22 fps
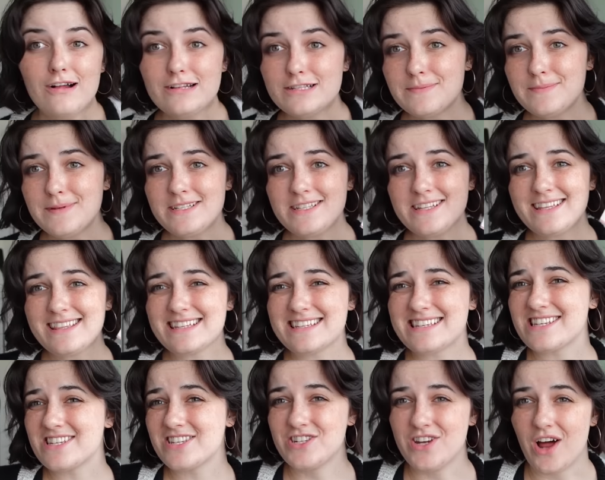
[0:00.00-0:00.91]
Ultimately, this
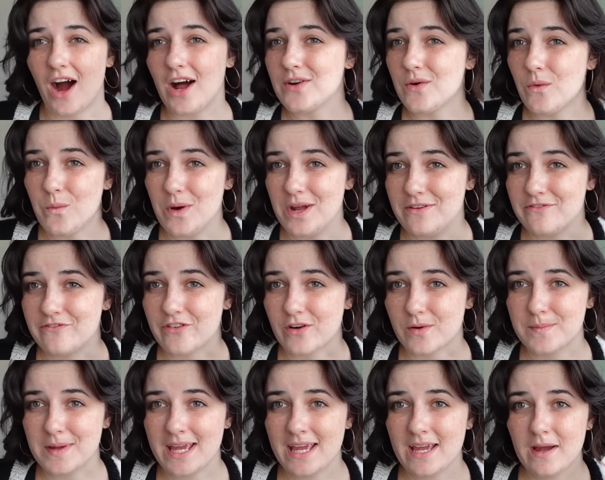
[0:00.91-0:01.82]
is not a win for
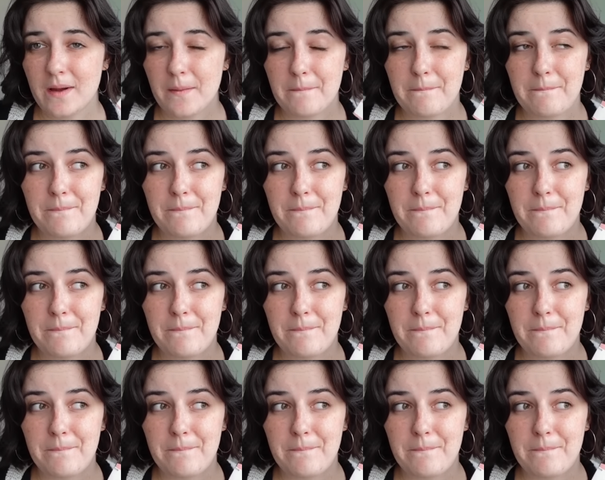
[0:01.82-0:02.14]
me,